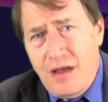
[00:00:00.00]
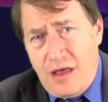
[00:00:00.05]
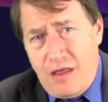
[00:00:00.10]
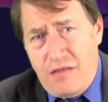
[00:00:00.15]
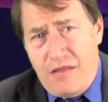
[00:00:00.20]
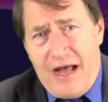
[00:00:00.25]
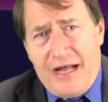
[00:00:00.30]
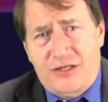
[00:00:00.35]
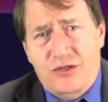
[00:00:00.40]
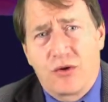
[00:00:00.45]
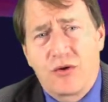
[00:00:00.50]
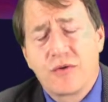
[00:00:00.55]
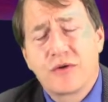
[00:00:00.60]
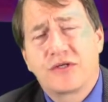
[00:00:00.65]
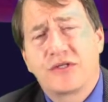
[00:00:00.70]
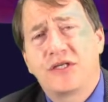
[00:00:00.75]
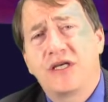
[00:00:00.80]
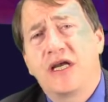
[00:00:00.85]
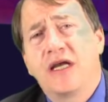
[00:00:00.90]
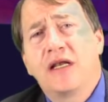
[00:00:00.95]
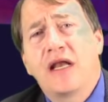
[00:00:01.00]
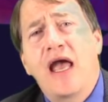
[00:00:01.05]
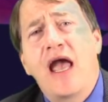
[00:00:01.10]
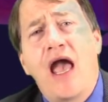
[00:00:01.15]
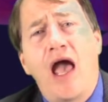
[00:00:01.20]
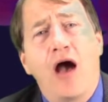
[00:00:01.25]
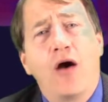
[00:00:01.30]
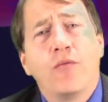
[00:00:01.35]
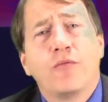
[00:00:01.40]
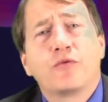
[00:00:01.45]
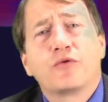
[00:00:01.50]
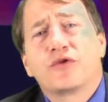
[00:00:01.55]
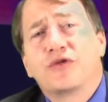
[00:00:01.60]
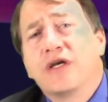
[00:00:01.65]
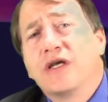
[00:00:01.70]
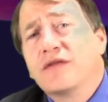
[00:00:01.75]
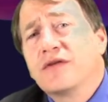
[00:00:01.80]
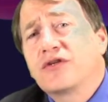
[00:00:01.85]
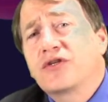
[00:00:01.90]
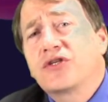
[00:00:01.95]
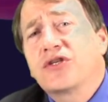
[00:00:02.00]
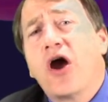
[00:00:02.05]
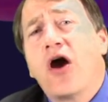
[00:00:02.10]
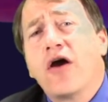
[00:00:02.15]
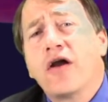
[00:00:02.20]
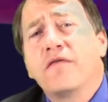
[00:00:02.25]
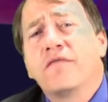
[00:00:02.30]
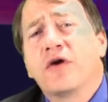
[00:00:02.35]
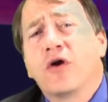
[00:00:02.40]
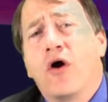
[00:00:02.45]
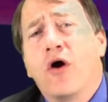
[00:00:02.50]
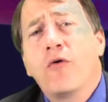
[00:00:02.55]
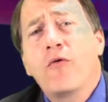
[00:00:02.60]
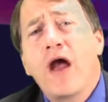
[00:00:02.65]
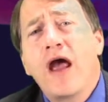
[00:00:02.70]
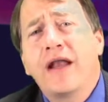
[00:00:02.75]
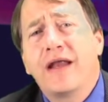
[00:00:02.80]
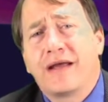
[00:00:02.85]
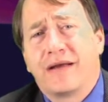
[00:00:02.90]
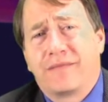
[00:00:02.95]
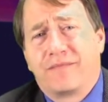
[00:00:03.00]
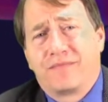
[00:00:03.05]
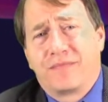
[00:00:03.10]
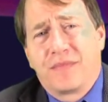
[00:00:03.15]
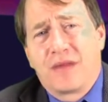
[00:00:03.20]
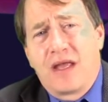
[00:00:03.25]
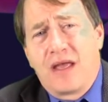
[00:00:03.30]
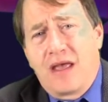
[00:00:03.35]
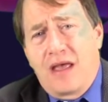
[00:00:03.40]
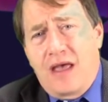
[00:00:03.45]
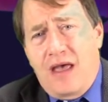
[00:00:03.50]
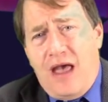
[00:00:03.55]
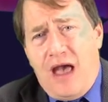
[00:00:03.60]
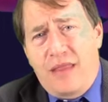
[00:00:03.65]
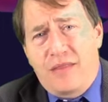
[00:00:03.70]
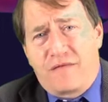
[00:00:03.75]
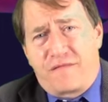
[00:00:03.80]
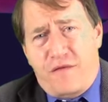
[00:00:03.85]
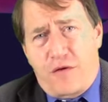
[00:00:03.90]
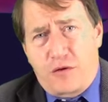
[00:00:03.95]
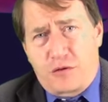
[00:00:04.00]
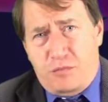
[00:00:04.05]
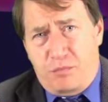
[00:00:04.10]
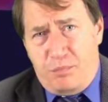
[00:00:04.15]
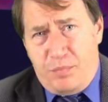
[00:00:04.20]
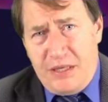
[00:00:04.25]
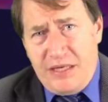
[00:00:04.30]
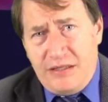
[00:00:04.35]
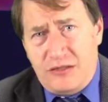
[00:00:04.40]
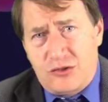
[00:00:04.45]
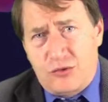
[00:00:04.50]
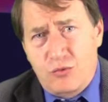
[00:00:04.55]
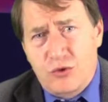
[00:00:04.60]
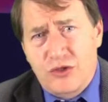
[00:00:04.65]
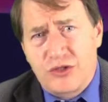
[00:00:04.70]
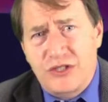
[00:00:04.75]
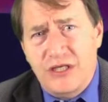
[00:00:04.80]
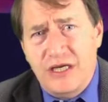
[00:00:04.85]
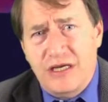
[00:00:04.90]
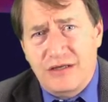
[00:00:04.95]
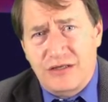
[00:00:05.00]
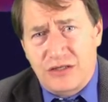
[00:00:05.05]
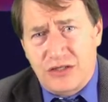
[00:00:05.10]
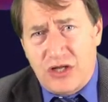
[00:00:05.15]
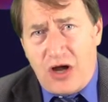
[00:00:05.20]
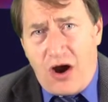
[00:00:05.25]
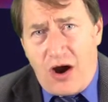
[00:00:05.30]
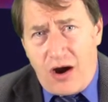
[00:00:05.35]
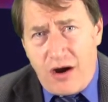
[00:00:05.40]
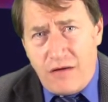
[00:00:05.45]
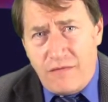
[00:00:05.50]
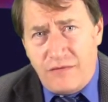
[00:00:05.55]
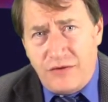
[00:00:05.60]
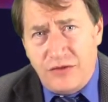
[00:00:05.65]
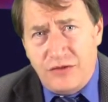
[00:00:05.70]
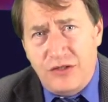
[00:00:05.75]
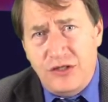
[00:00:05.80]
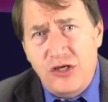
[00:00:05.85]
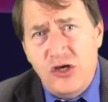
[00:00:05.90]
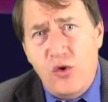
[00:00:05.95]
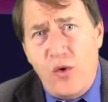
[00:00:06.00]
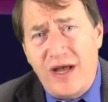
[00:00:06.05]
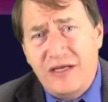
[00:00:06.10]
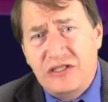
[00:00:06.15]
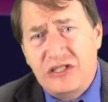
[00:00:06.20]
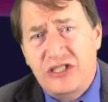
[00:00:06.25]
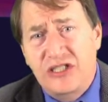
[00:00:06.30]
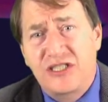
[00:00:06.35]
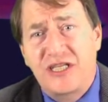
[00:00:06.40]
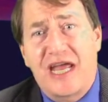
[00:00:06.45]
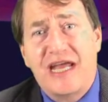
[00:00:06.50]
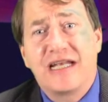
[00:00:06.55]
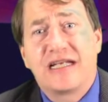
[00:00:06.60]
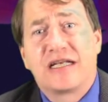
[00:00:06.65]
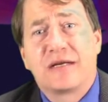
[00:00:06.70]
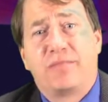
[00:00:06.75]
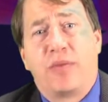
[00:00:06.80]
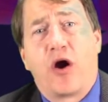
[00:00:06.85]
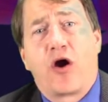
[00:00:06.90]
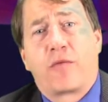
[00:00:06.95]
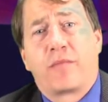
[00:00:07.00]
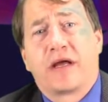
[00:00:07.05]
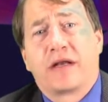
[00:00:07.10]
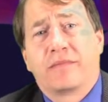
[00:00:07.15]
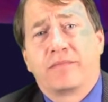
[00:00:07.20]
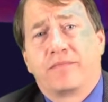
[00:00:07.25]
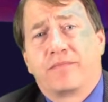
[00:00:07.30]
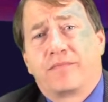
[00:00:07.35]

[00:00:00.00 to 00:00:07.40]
That's what we're seeing now. We're seeing the start of it already. And the first beast we're seeing starved is the US State Department,